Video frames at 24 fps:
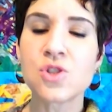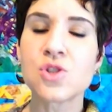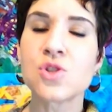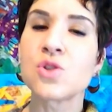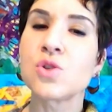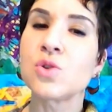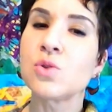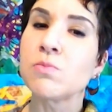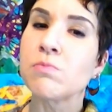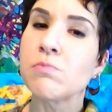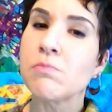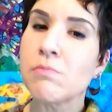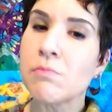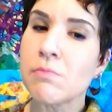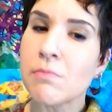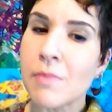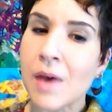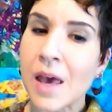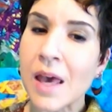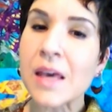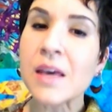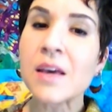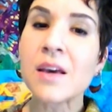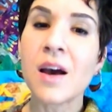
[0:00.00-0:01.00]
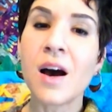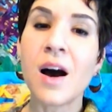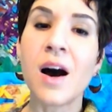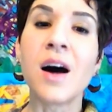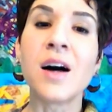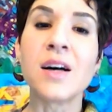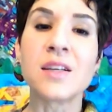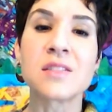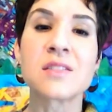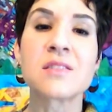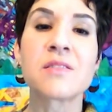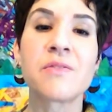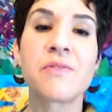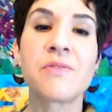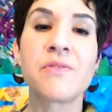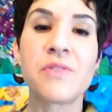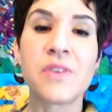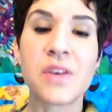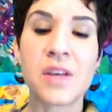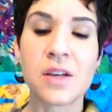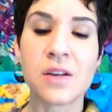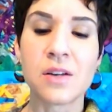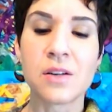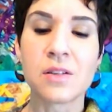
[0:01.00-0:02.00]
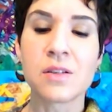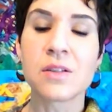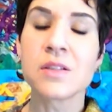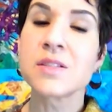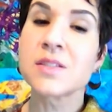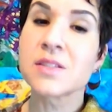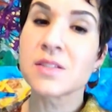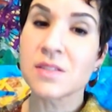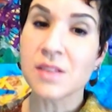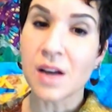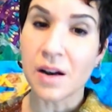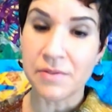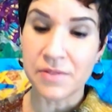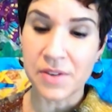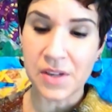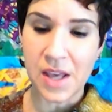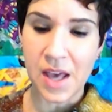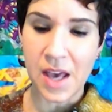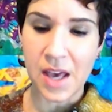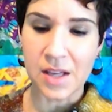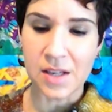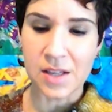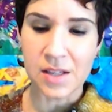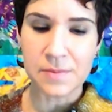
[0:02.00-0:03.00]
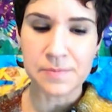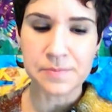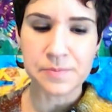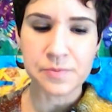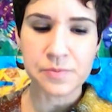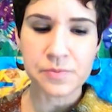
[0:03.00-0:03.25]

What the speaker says: to make us feel suffocated.